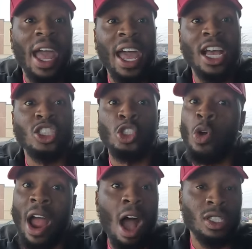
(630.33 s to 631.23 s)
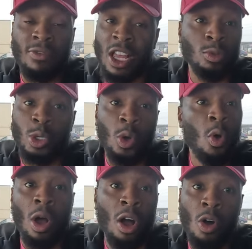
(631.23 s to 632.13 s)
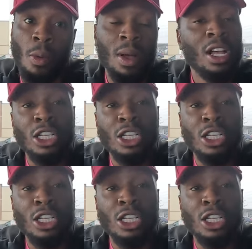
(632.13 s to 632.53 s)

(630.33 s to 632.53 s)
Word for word: as your house if that's where you're going home.